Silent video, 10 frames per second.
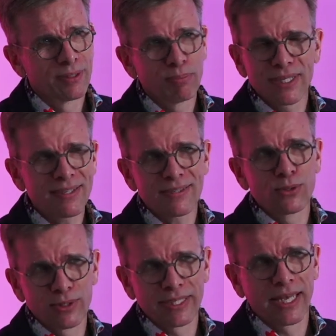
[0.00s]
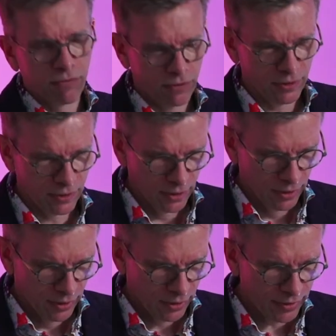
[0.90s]
But this is not the elephant,
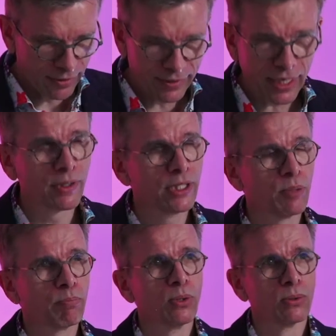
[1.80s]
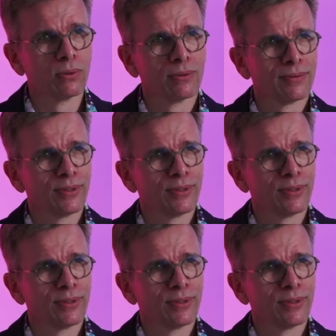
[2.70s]
this is actually the poo.